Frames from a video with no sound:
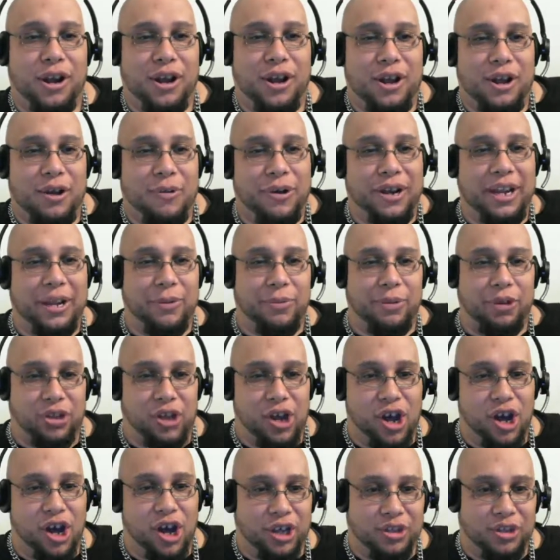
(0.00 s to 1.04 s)
when he was
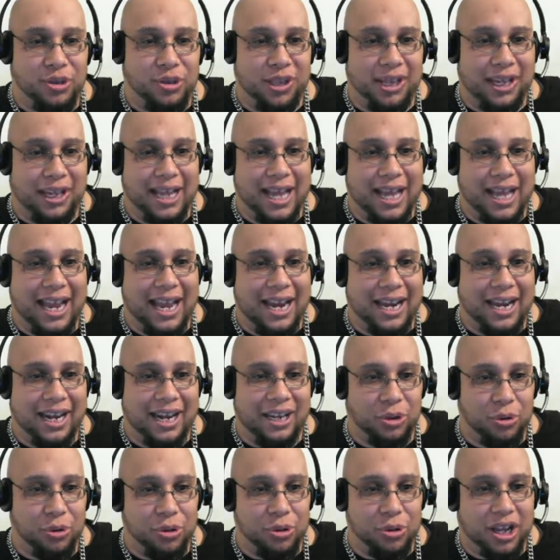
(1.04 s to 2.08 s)
talking to the guy
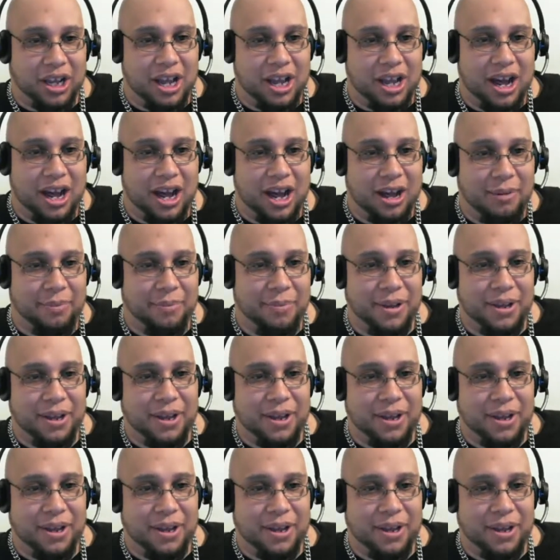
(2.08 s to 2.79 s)
through the comm